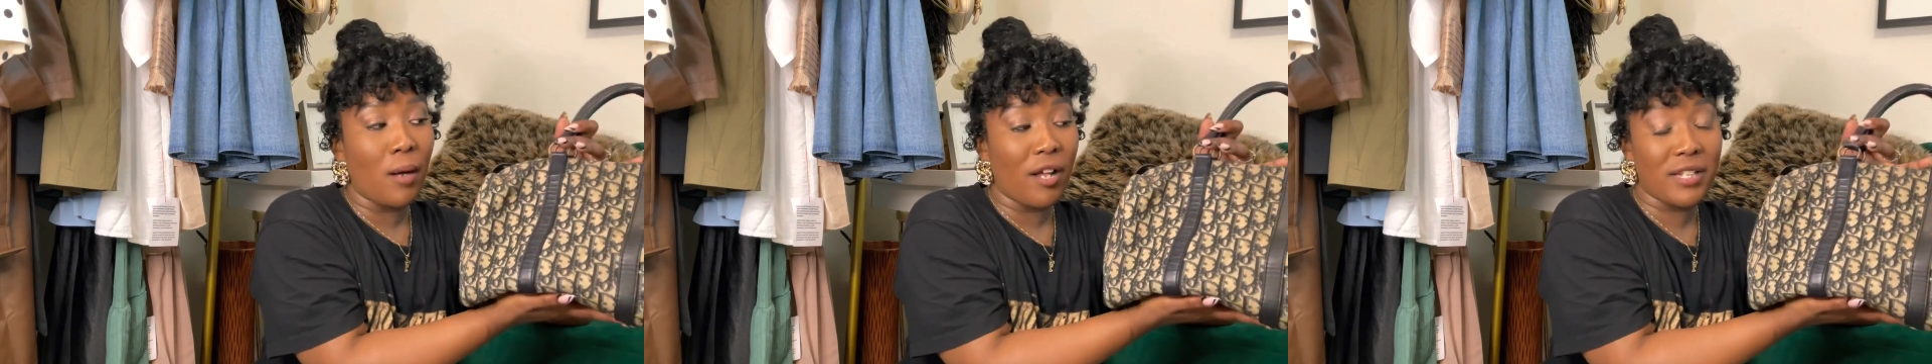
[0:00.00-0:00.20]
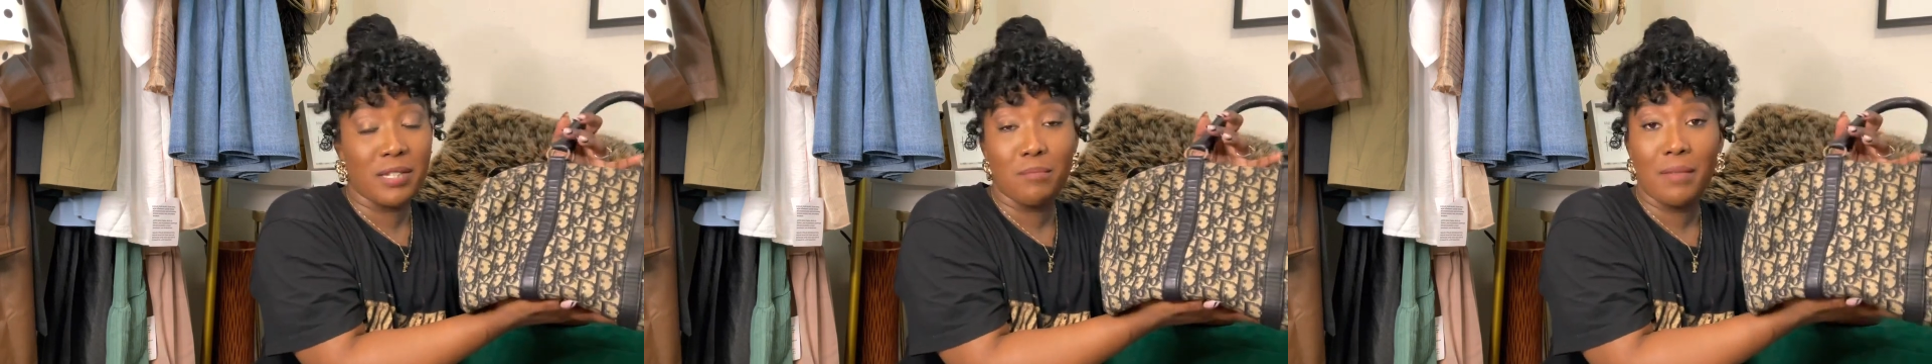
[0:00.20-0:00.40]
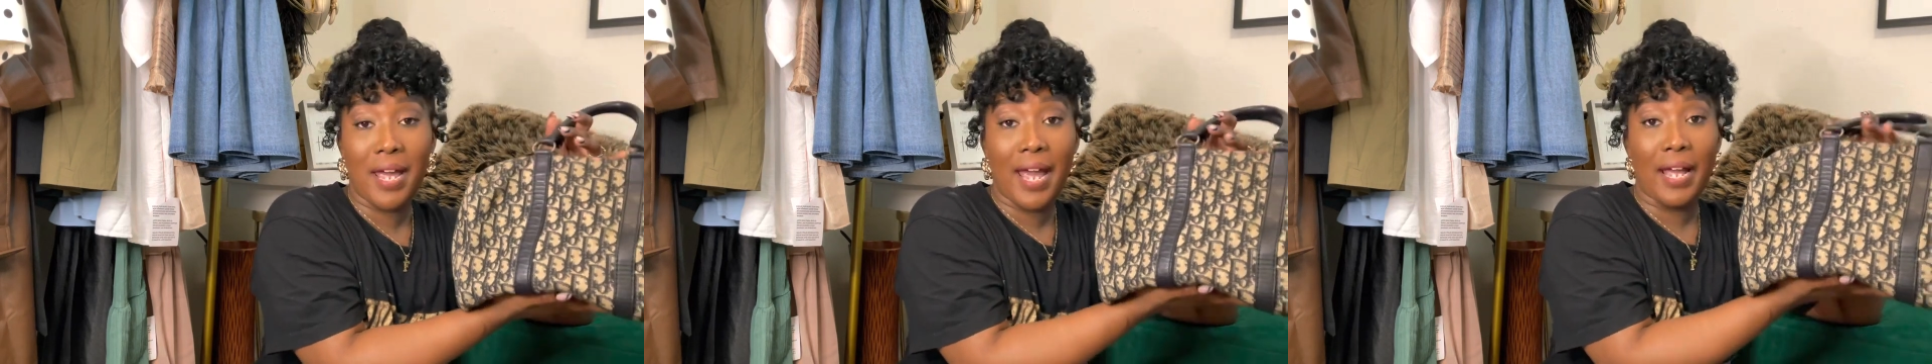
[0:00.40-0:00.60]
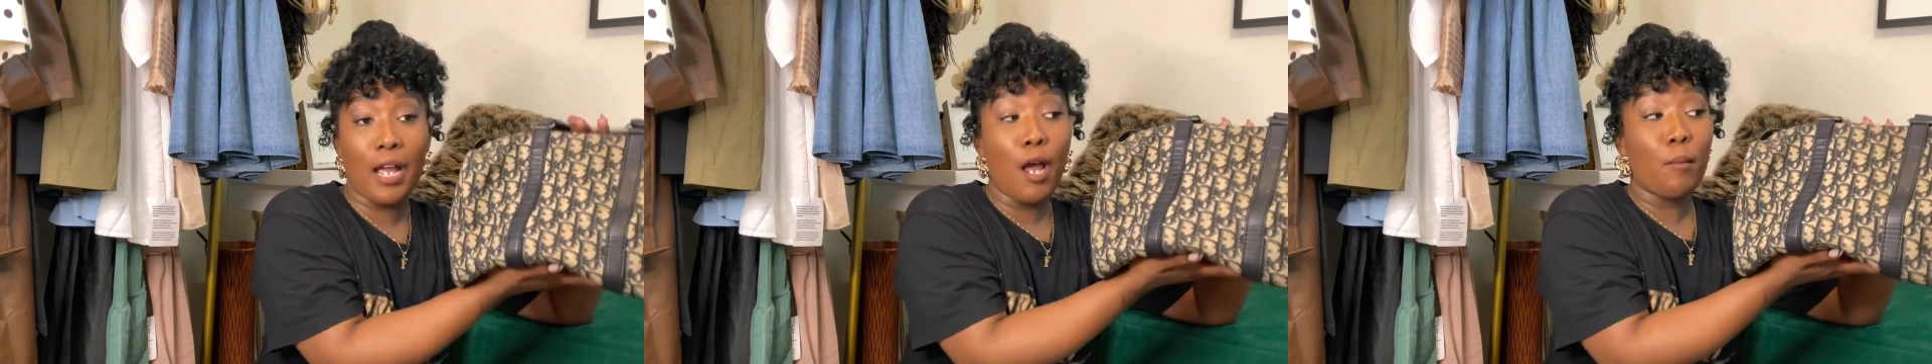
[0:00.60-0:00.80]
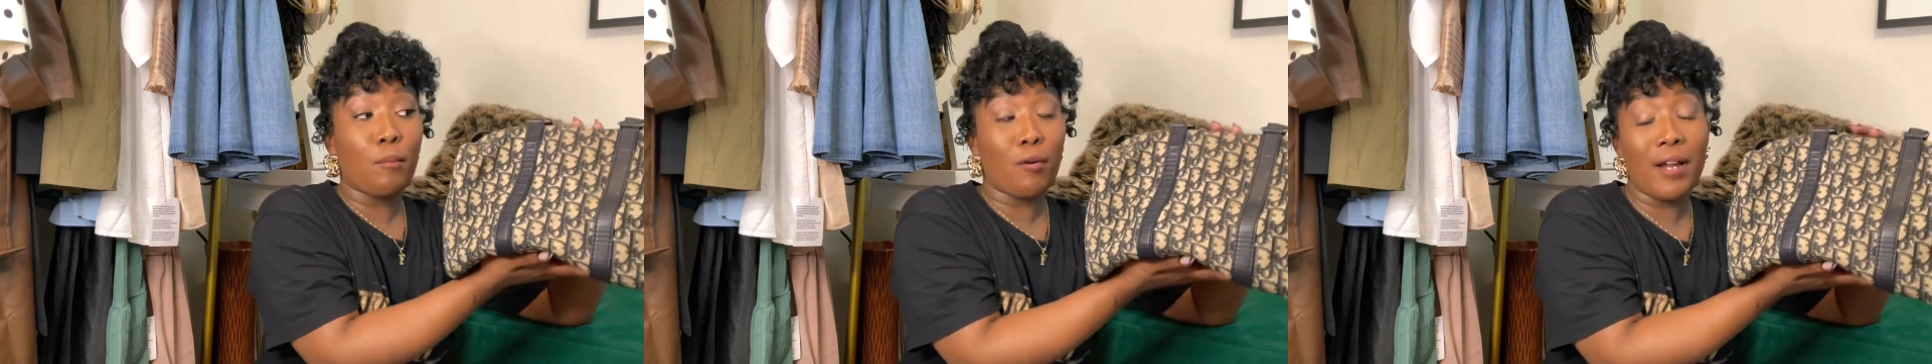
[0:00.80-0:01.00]
Boston
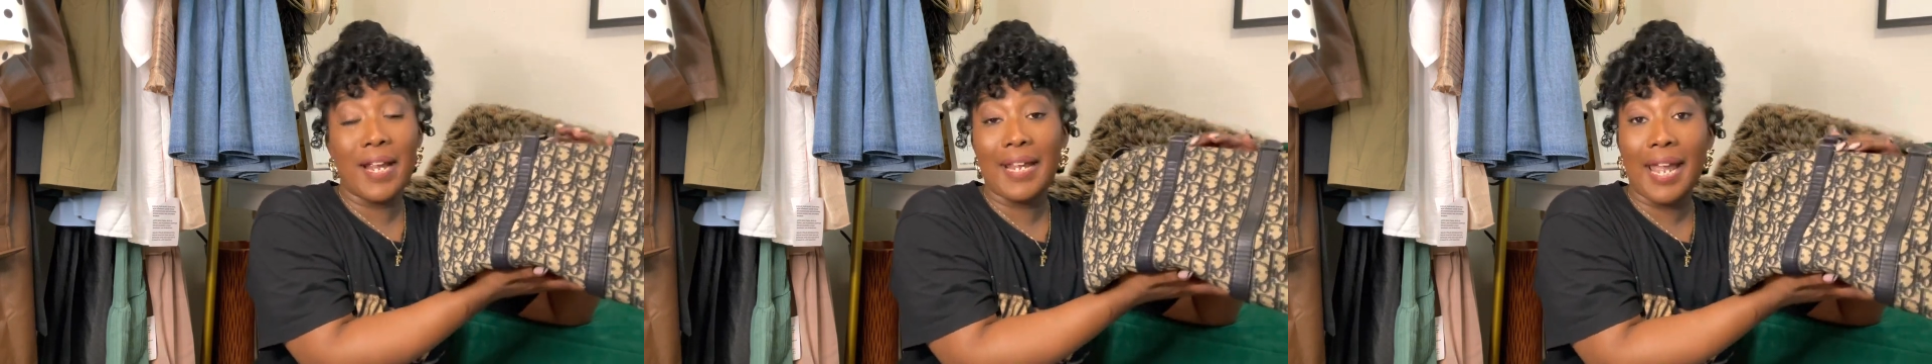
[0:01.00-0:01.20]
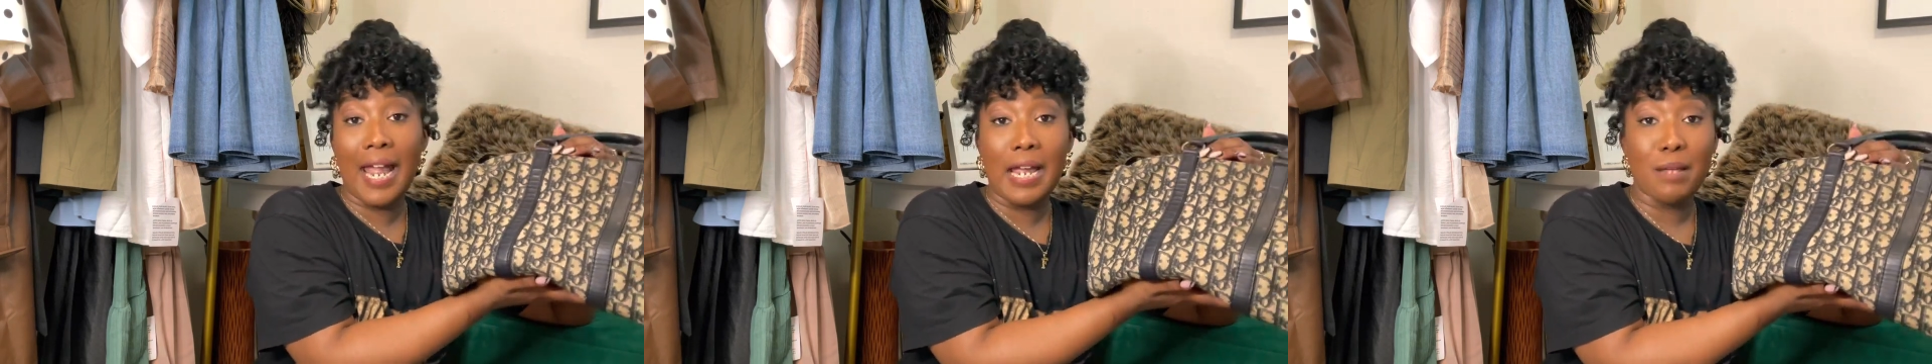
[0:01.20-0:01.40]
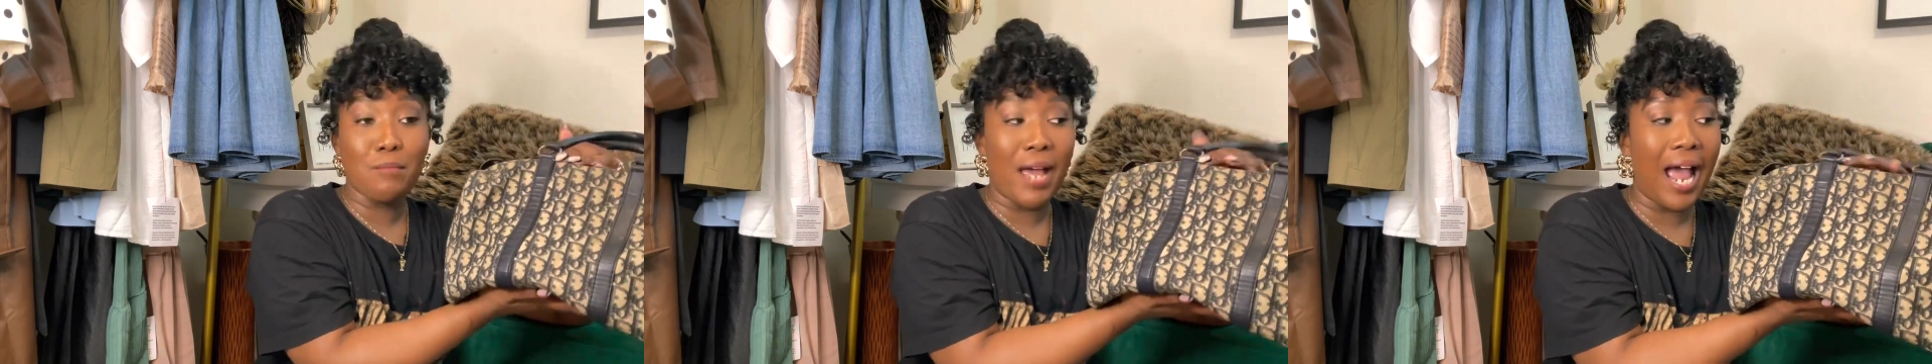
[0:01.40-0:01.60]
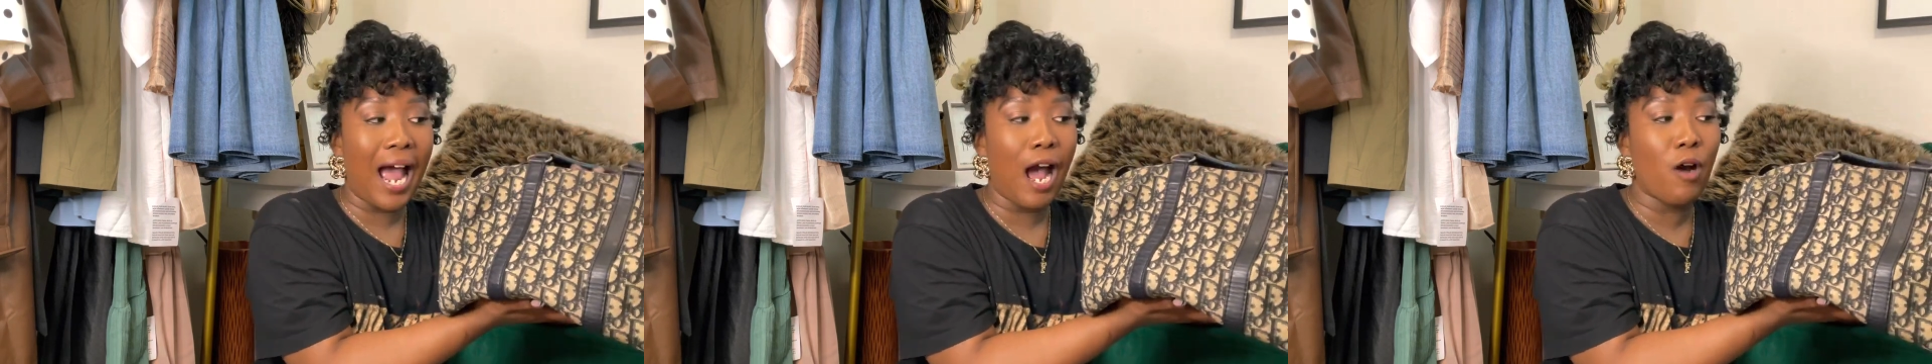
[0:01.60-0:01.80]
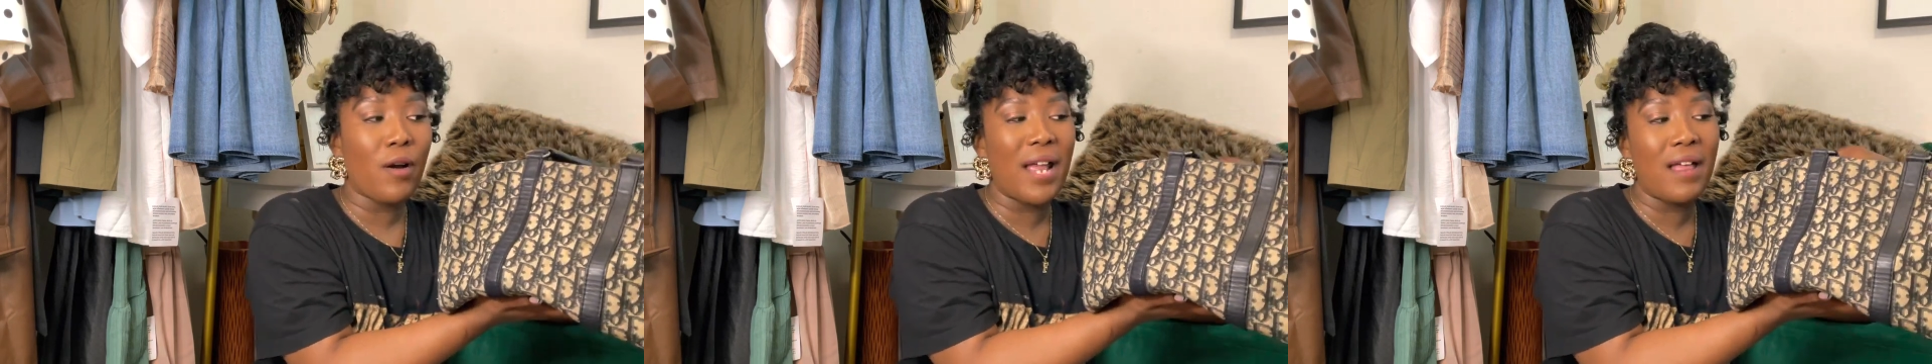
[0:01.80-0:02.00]
bag print came
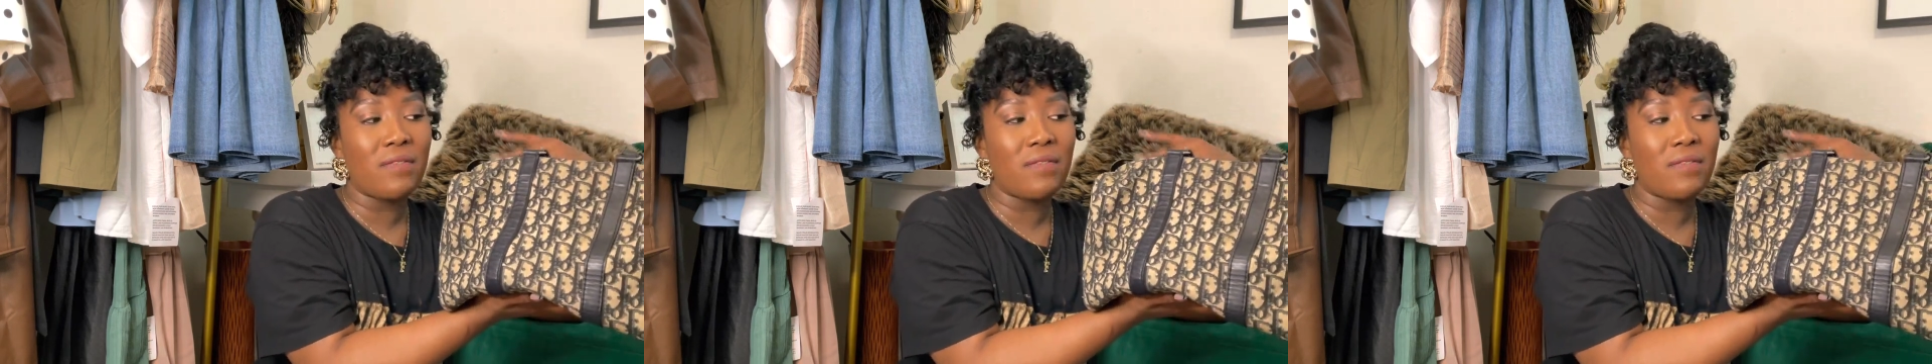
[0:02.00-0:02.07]
out.